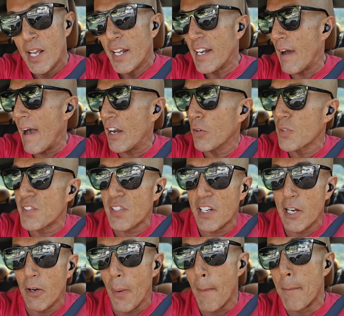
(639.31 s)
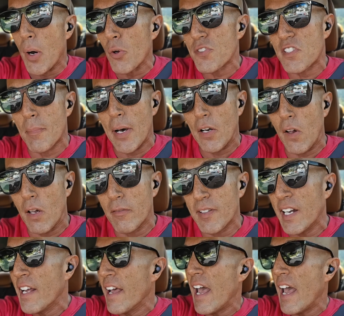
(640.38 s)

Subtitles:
Now, I don't sit here and boast about all of it.